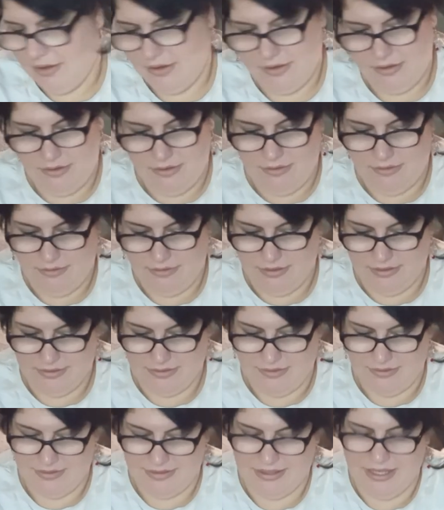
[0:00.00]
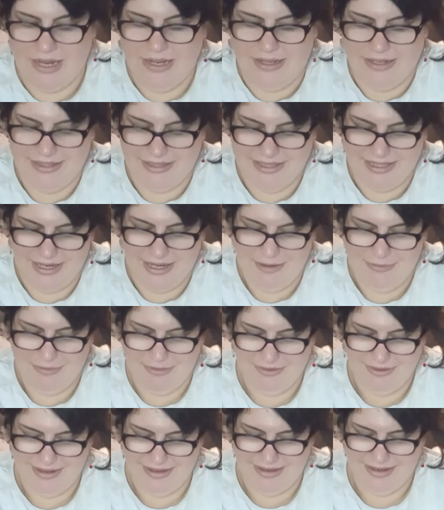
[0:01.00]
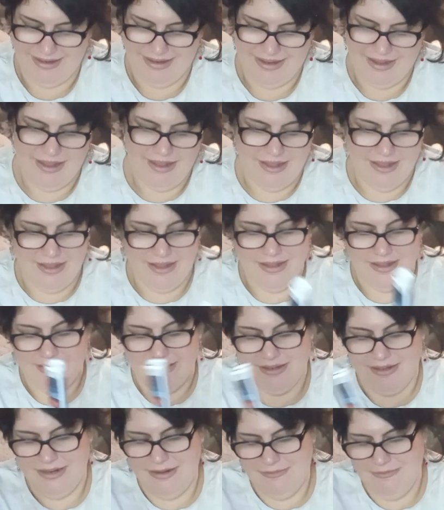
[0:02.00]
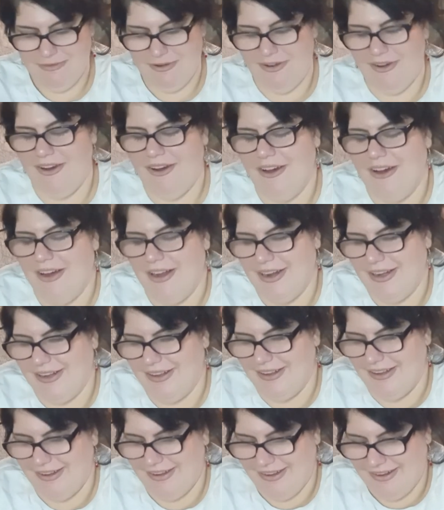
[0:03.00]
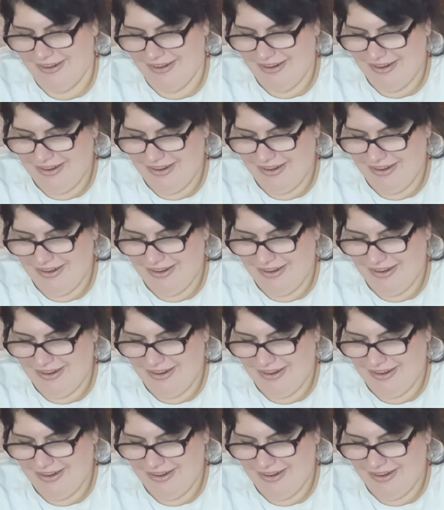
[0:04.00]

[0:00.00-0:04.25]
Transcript: Oh, it's got sellotape on it. Come on!